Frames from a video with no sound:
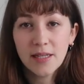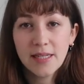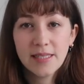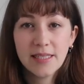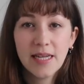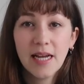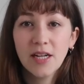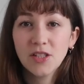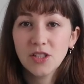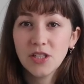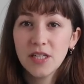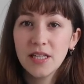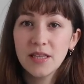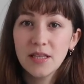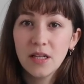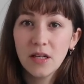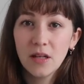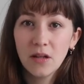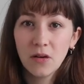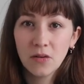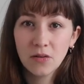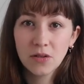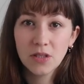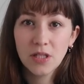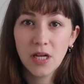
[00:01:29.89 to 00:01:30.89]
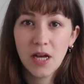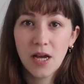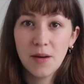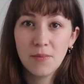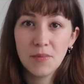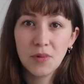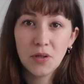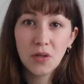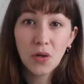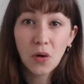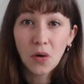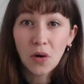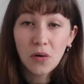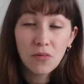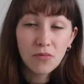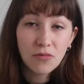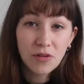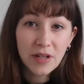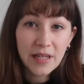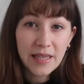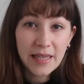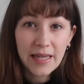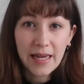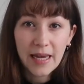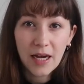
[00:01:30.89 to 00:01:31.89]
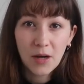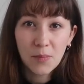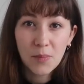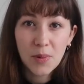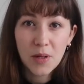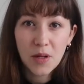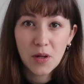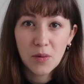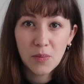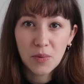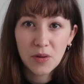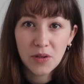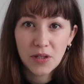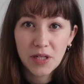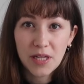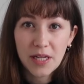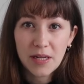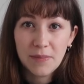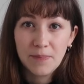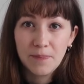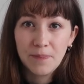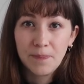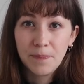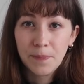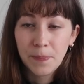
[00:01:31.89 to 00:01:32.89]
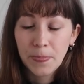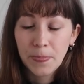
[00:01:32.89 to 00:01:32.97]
it's actually in the long term not really helping your body.